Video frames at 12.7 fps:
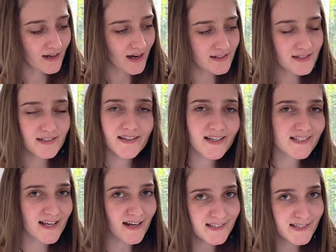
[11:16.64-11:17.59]
it the
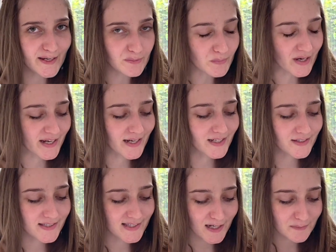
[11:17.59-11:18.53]
exact same way on the
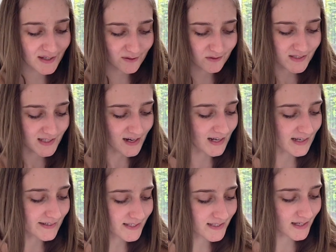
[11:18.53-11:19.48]
same needle
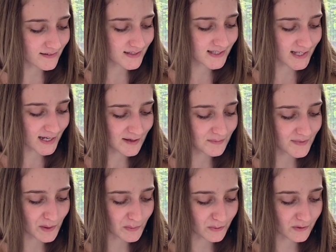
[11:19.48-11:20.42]
size and the same
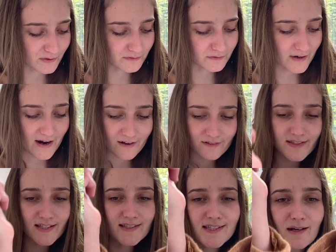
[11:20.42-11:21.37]
number of rounds,
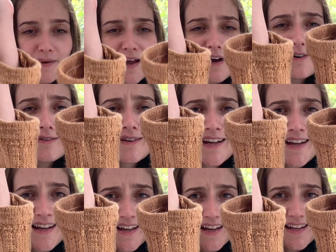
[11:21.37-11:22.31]
and somehow
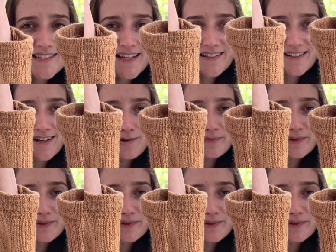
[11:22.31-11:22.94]
it's ended up